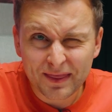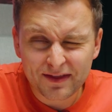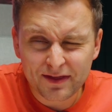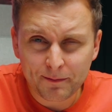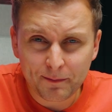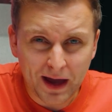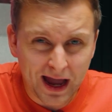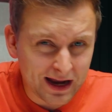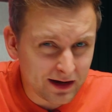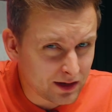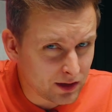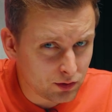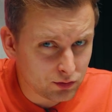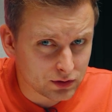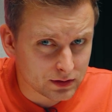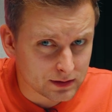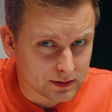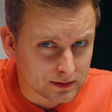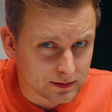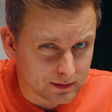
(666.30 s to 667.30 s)
The bad
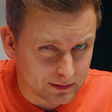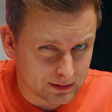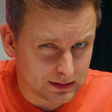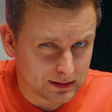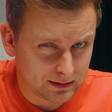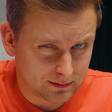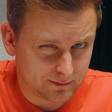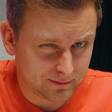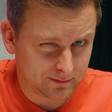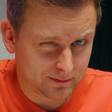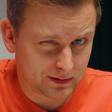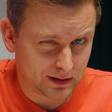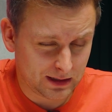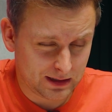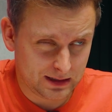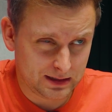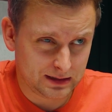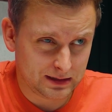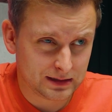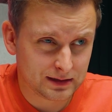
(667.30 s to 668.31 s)
news
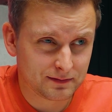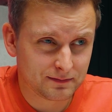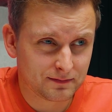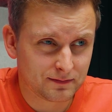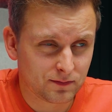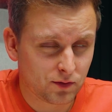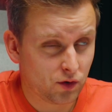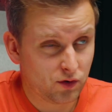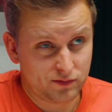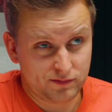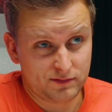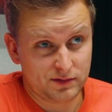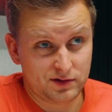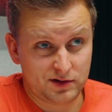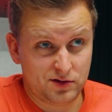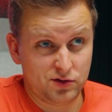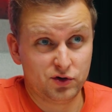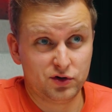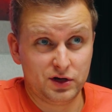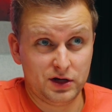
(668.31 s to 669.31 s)
is, or
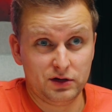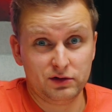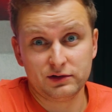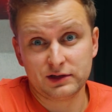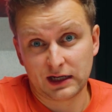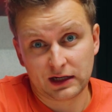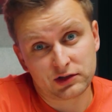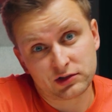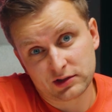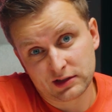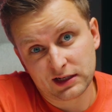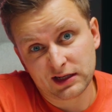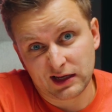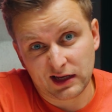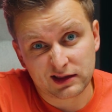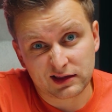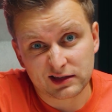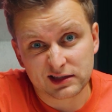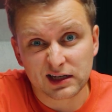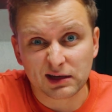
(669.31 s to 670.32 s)
good news actually
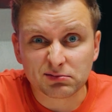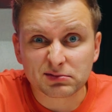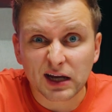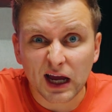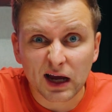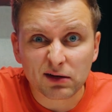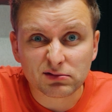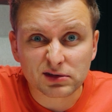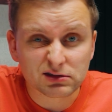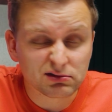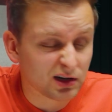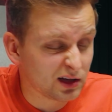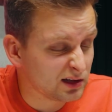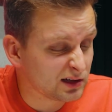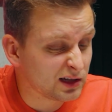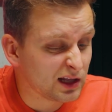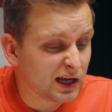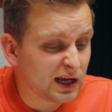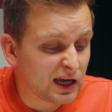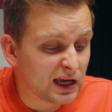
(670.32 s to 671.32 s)
at the same time as
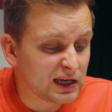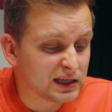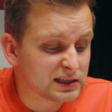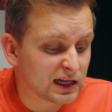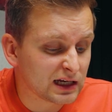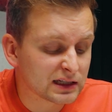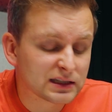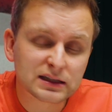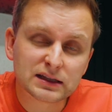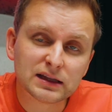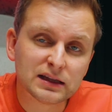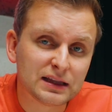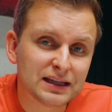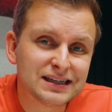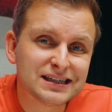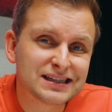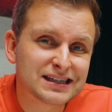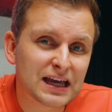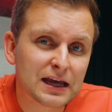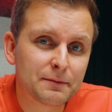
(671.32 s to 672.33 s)
well, is that
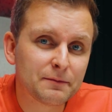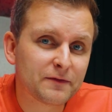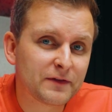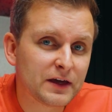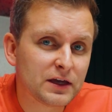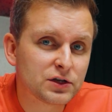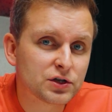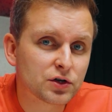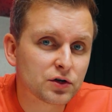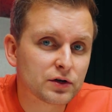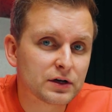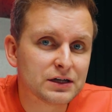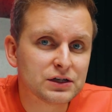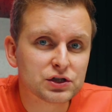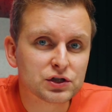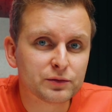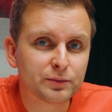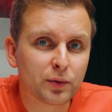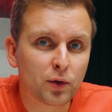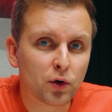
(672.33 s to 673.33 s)
this same feature
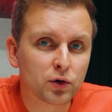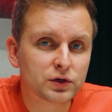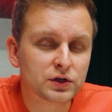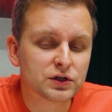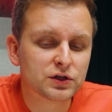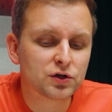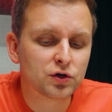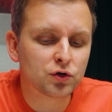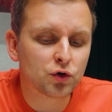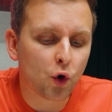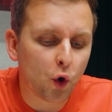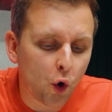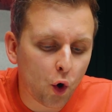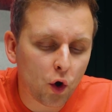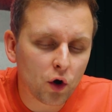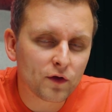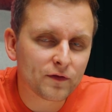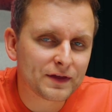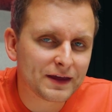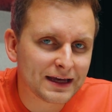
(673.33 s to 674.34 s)
is supported on
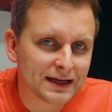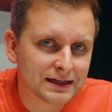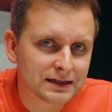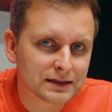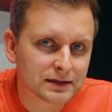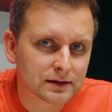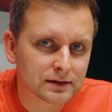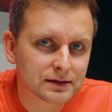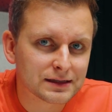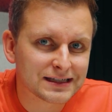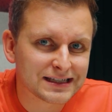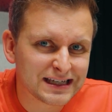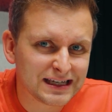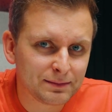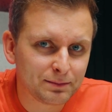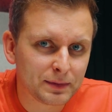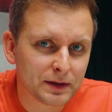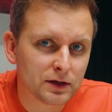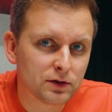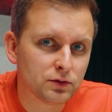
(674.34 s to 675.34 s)
all of the Intel
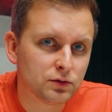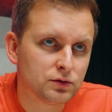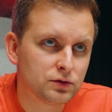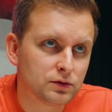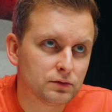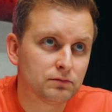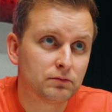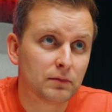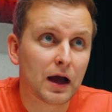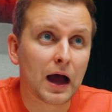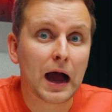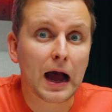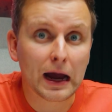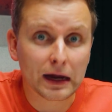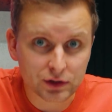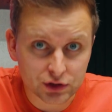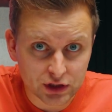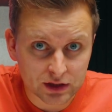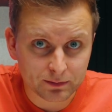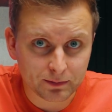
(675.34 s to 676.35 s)
CPU
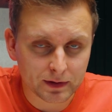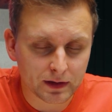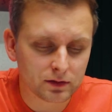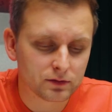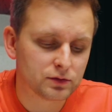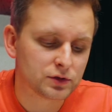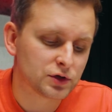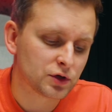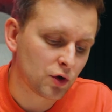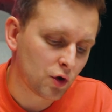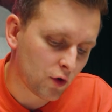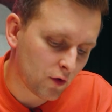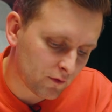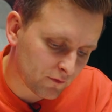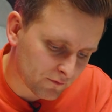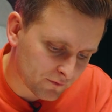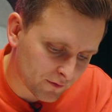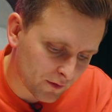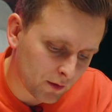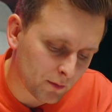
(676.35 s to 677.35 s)
iGPUs
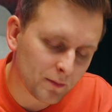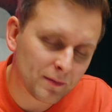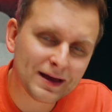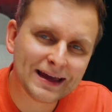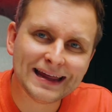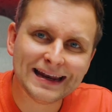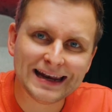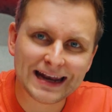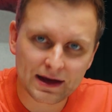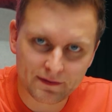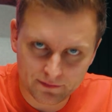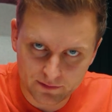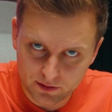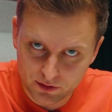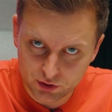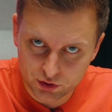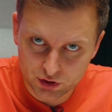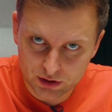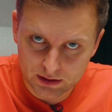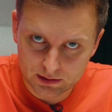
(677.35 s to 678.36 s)
from
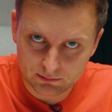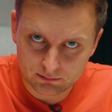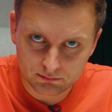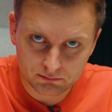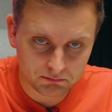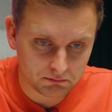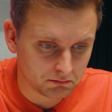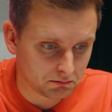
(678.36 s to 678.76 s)
11th gen.